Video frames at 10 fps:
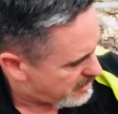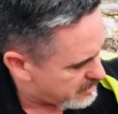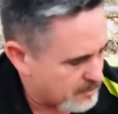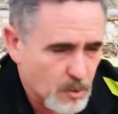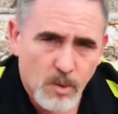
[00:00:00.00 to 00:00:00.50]

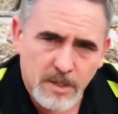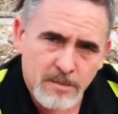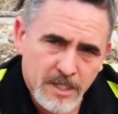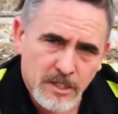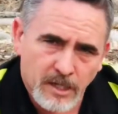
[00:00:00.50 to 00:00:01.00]
Number one, the
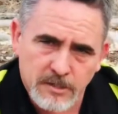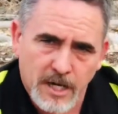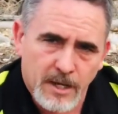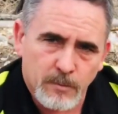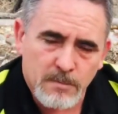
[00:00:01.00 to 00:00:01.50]
big challenge I
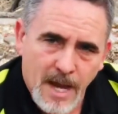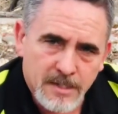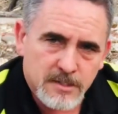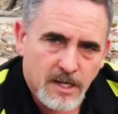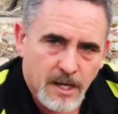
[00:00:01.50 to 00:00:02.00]
had with my
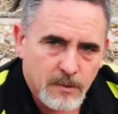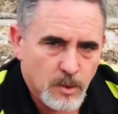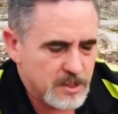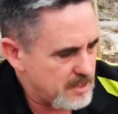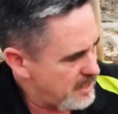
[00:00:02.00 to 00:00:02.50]
design
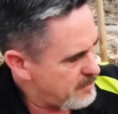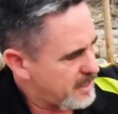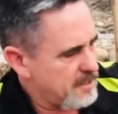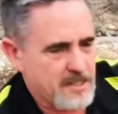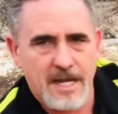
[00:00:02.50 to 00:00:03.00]
was
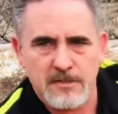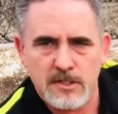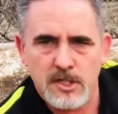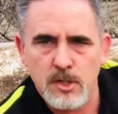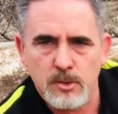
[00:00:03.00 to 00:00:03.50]
because I had this
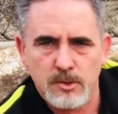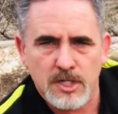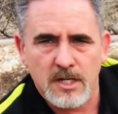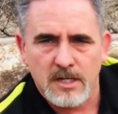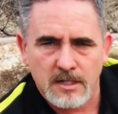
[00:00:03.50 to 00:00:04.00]
huge
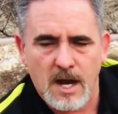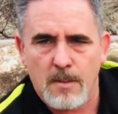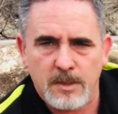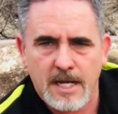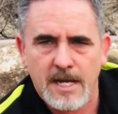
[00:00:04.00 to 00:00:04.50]

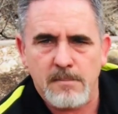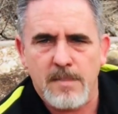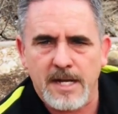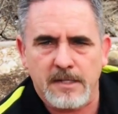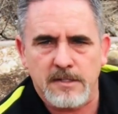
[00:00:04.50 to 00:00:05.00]
complicated
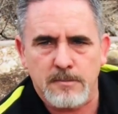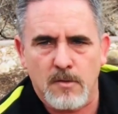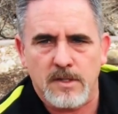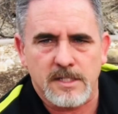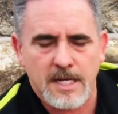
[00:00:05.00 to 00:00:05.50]
mechanism over
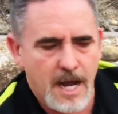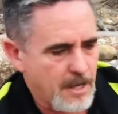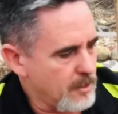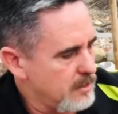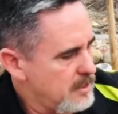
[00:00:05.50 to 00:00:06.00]
the tire.